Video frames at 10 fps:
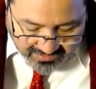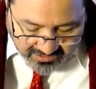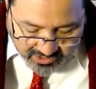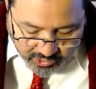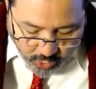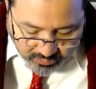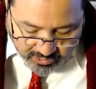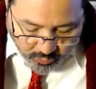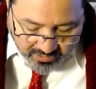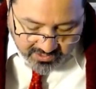since no
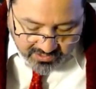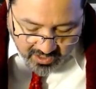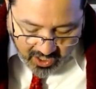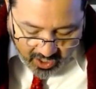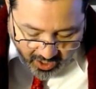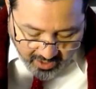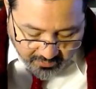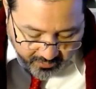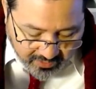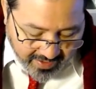sources
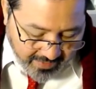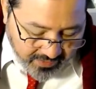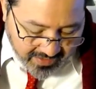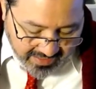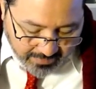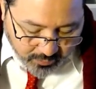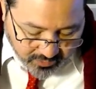other than the Hebrew